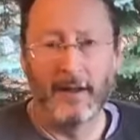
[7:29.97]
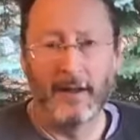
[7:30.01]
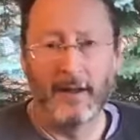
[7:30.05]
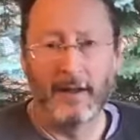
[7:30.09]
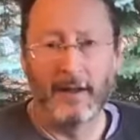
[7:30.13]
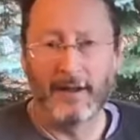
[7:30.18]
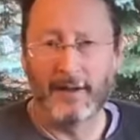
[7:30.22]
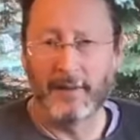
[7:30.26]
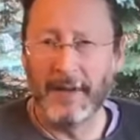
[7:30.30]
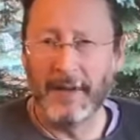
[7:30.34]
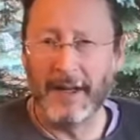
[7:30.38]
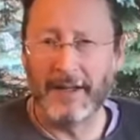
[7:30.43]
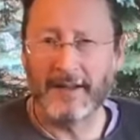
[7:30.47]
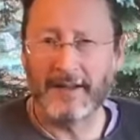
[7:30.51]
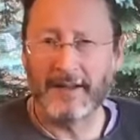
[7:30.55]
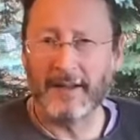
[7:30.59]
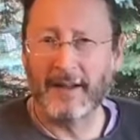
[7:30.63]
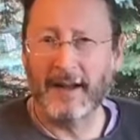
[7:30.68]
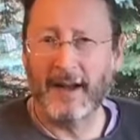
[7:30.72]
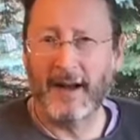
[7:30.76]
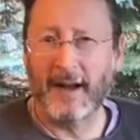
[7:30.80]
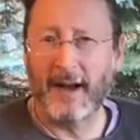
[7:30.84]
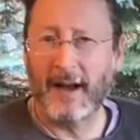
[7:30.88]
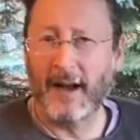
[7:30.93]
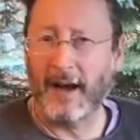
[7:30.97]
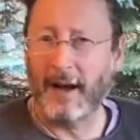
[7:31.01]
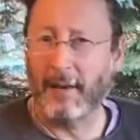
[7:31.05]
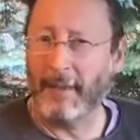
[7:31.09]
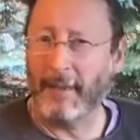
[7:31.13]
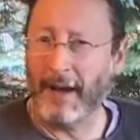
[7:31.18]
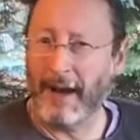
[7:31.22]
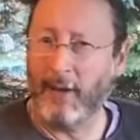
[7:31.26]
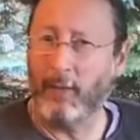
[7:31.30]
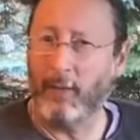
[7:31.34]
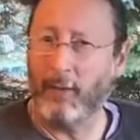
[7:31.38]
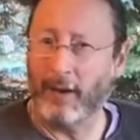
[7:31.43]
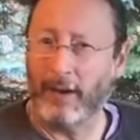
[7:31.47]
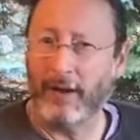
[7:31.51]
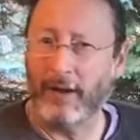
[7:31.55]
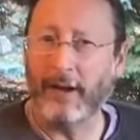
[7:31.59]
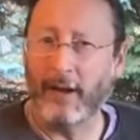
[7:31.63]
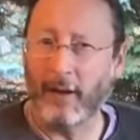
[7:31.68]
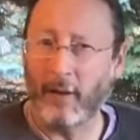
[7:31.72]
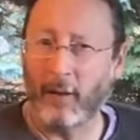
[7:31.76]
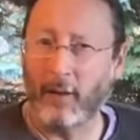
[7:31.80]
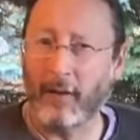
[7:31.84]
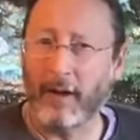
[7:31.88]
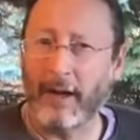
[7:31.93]
It means I'm not really
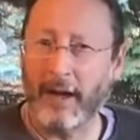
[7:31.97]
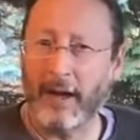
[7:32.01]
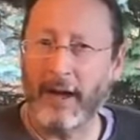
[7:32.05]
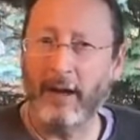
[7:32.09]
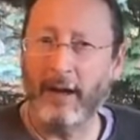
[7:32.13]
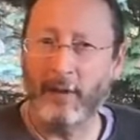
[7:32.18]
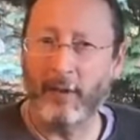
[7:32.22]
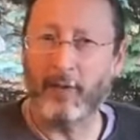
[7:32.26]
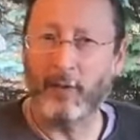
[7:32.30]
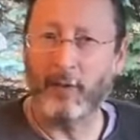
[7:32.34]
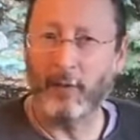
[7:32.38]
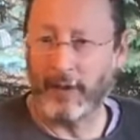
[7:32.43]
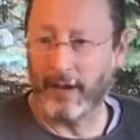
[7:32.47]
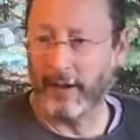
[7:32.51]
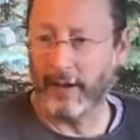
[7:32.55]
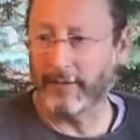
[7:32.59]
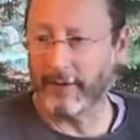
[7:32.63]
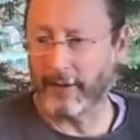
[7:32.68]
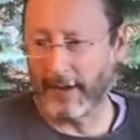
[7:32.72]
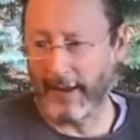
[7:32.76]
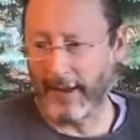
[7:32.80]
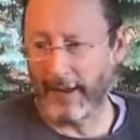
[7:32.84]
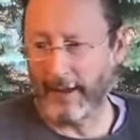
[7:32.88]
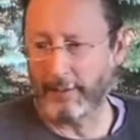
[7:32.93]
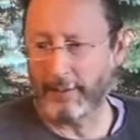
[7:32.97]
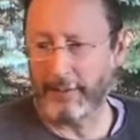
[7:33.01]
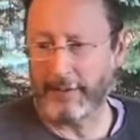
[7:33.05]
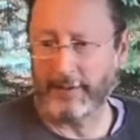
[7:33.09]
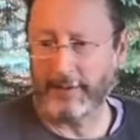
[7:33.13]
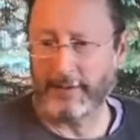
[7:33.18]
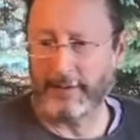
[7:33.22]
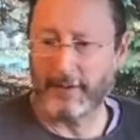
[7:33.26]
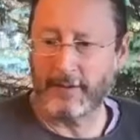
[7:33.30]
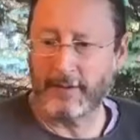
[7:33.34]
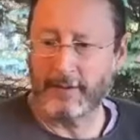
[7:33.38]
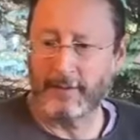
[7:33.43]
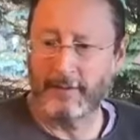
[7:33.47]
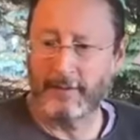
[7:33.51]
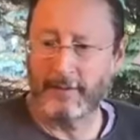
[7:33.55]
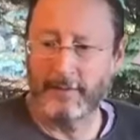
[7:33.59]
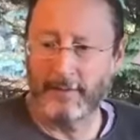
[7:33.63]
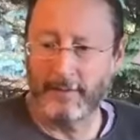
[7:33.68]
okay with whatever happens.